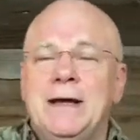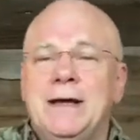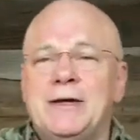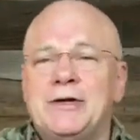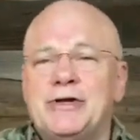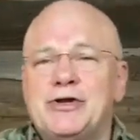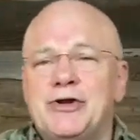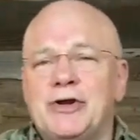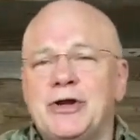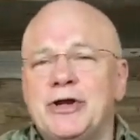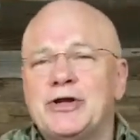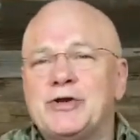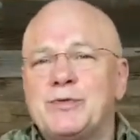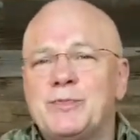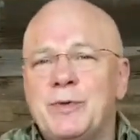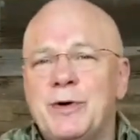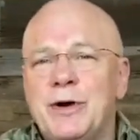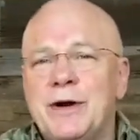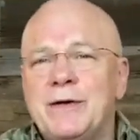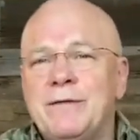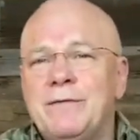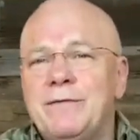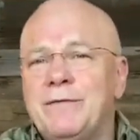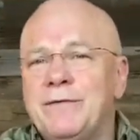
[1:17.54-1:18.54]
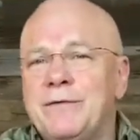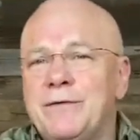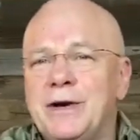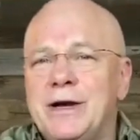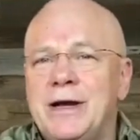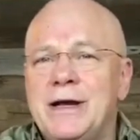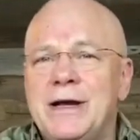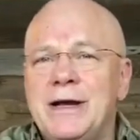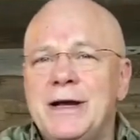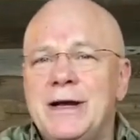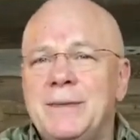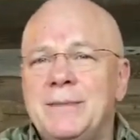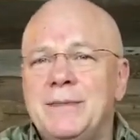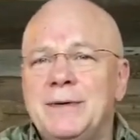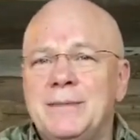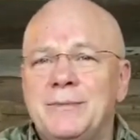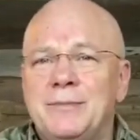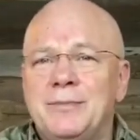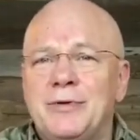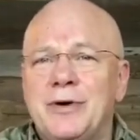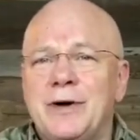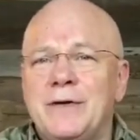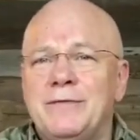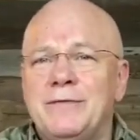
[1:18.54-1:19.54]
And so let's pray for him
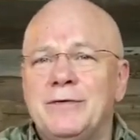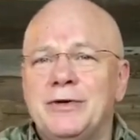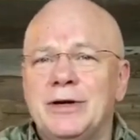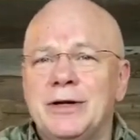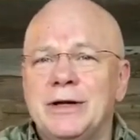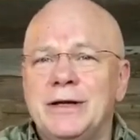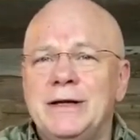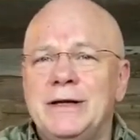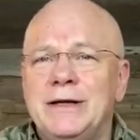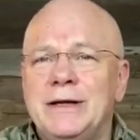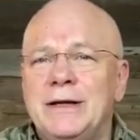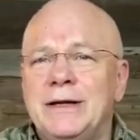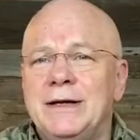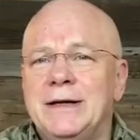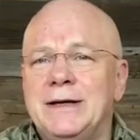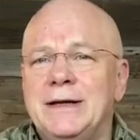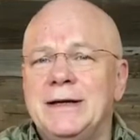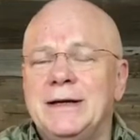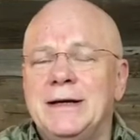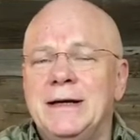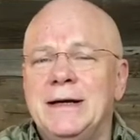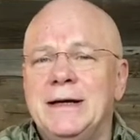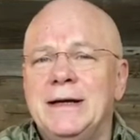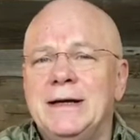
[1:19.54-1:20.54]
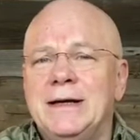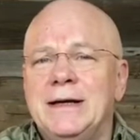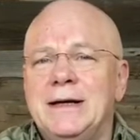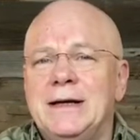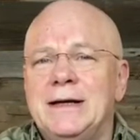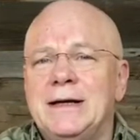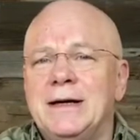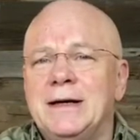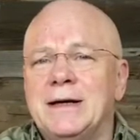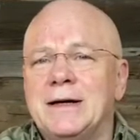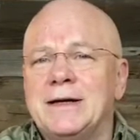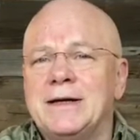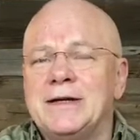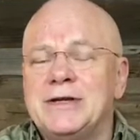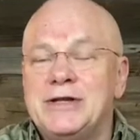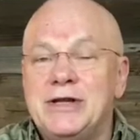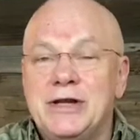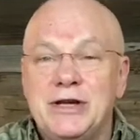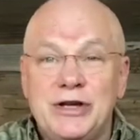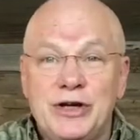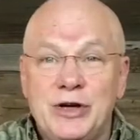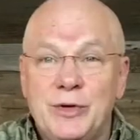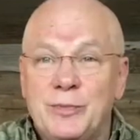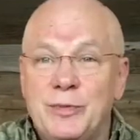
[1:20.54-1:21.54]
and pray for Leah and
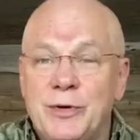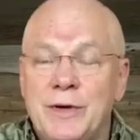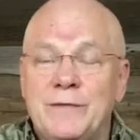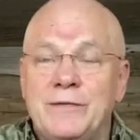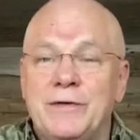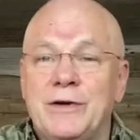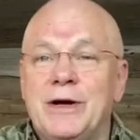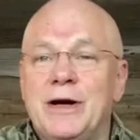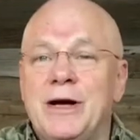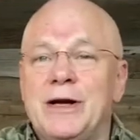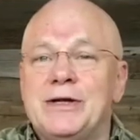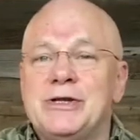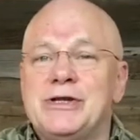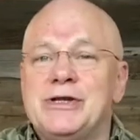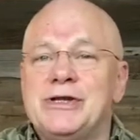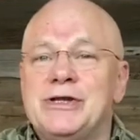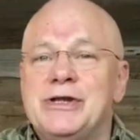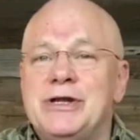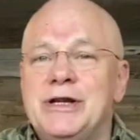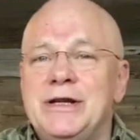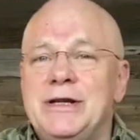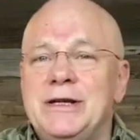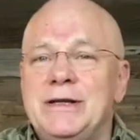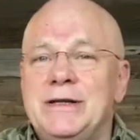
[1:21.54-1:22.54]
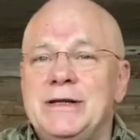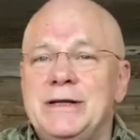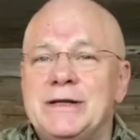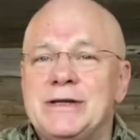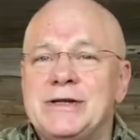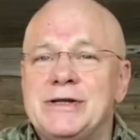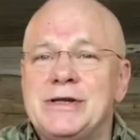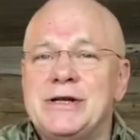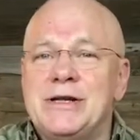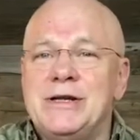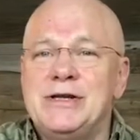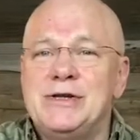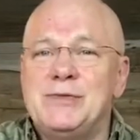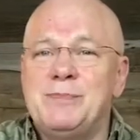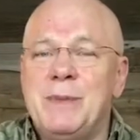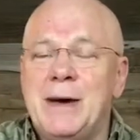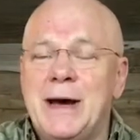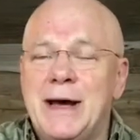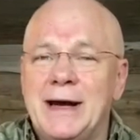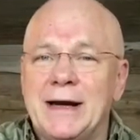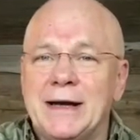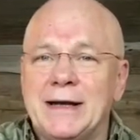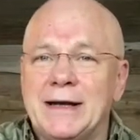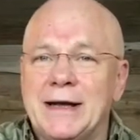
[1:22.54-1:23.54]
continue to pray for Constantine as he's
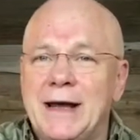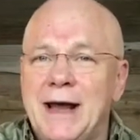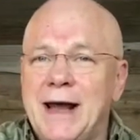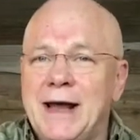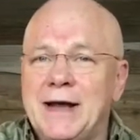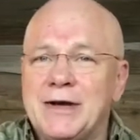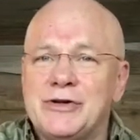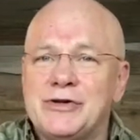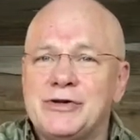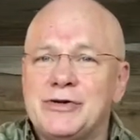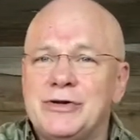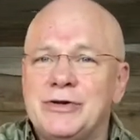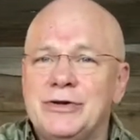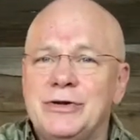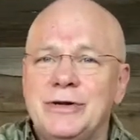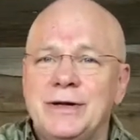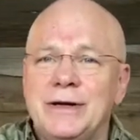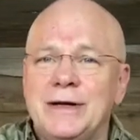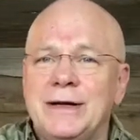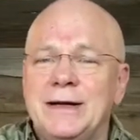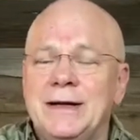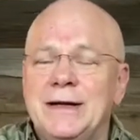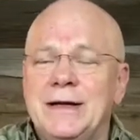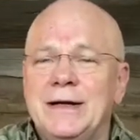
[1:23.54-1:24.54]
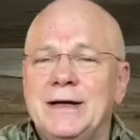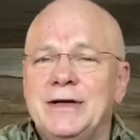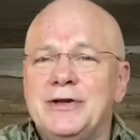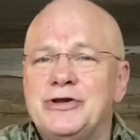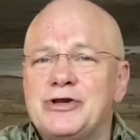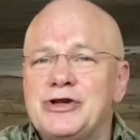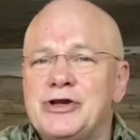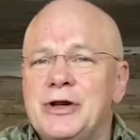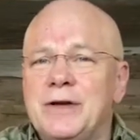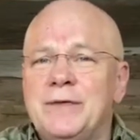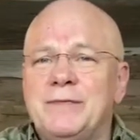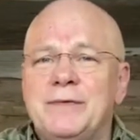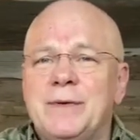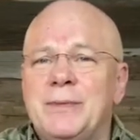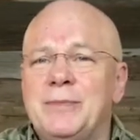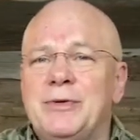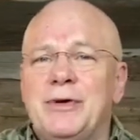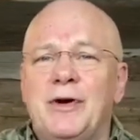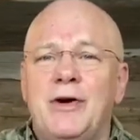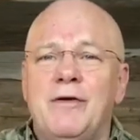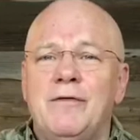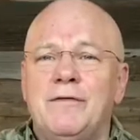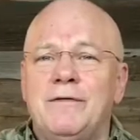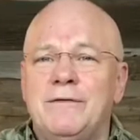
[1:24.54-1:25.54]
battling cancer, and just lift up
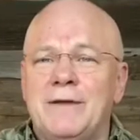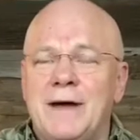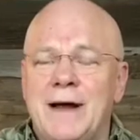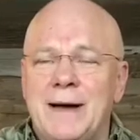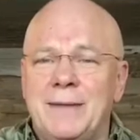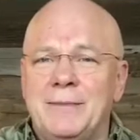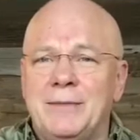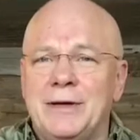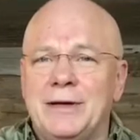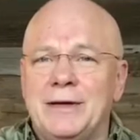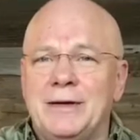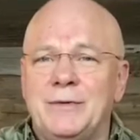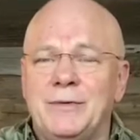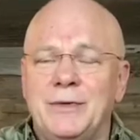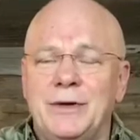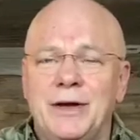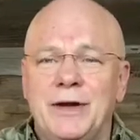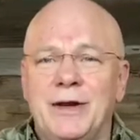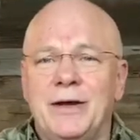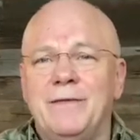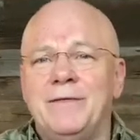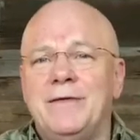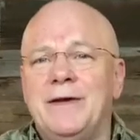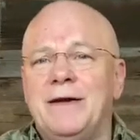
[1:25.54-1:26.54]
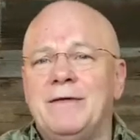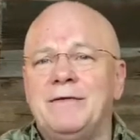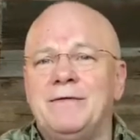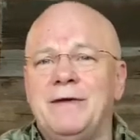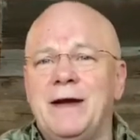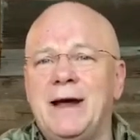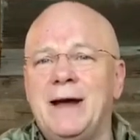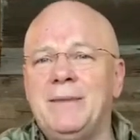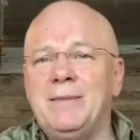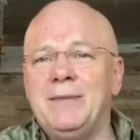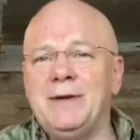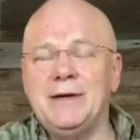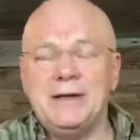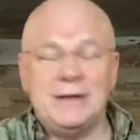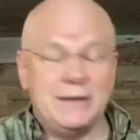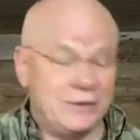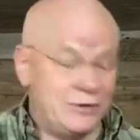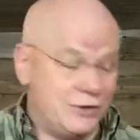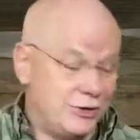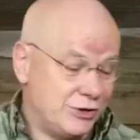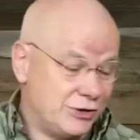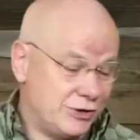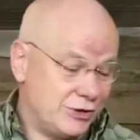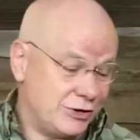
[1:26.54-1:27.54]
the whole family. We love that family
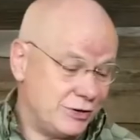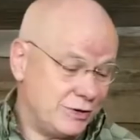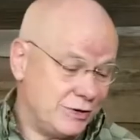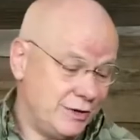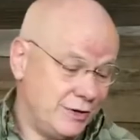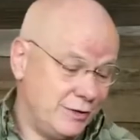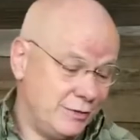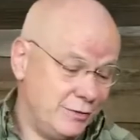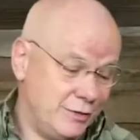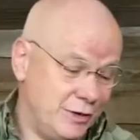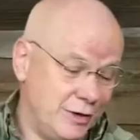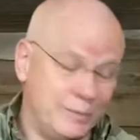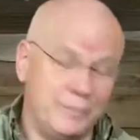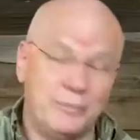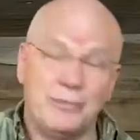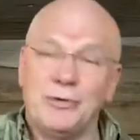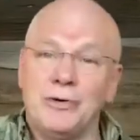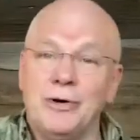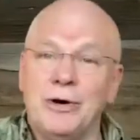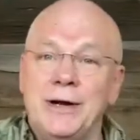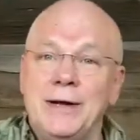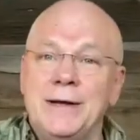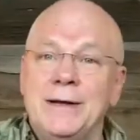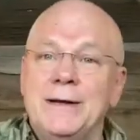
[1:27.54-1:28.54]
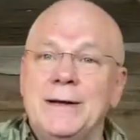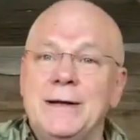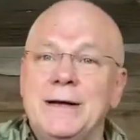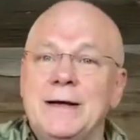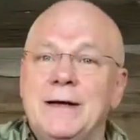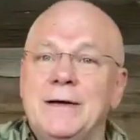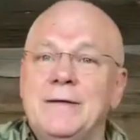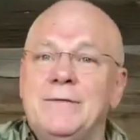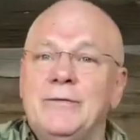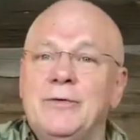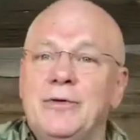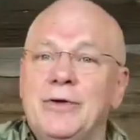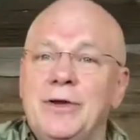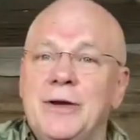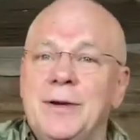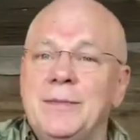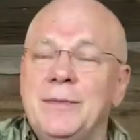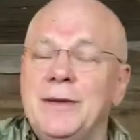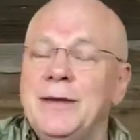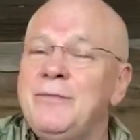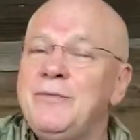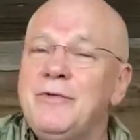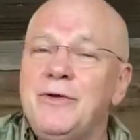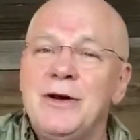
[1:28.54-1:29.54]
and just really pray for
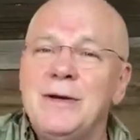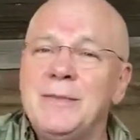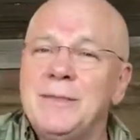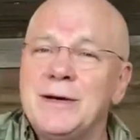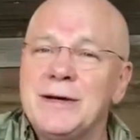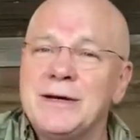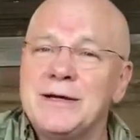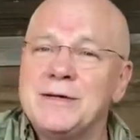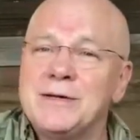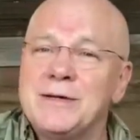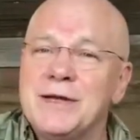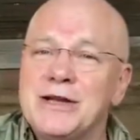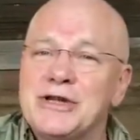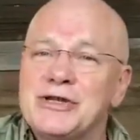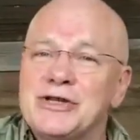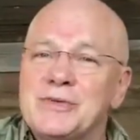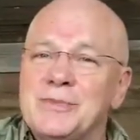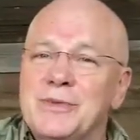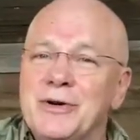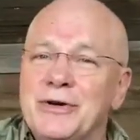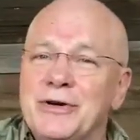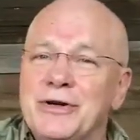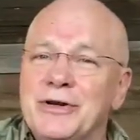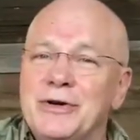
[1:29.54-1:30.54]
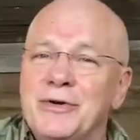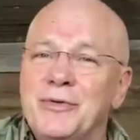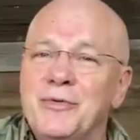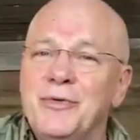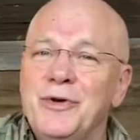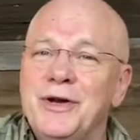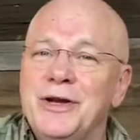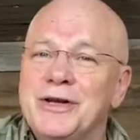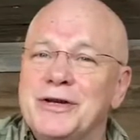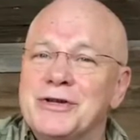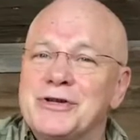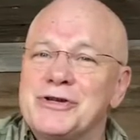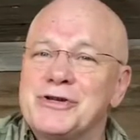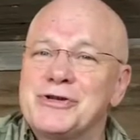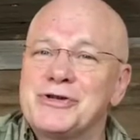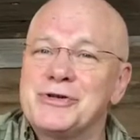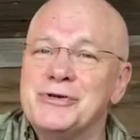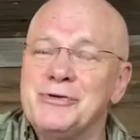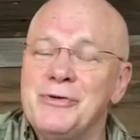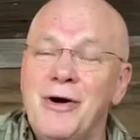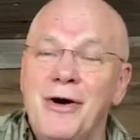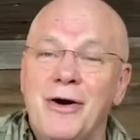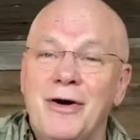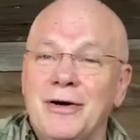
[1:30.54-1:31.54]
them. They've really been a testimony and a witness
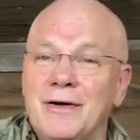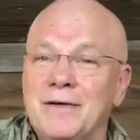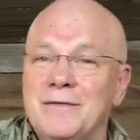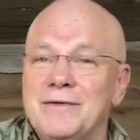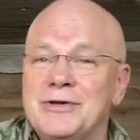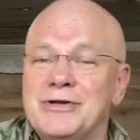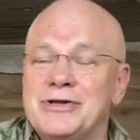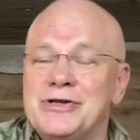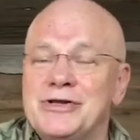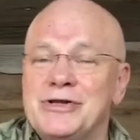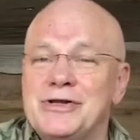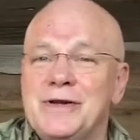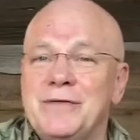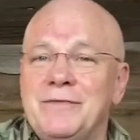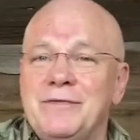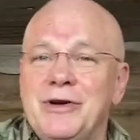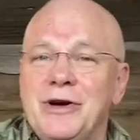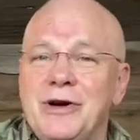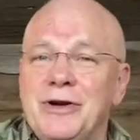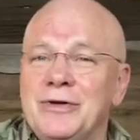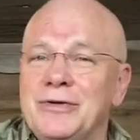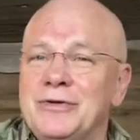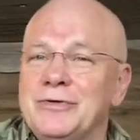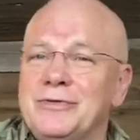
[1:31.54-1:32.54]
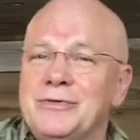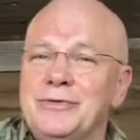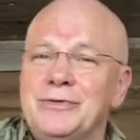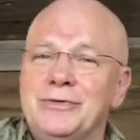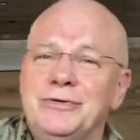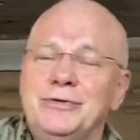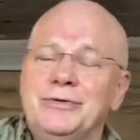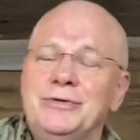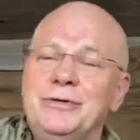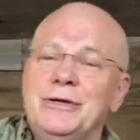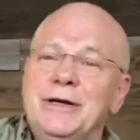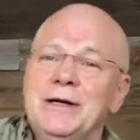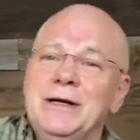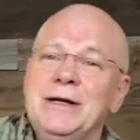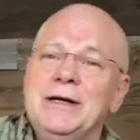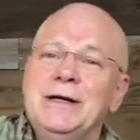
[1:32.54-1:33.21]
to all of us as they've gone through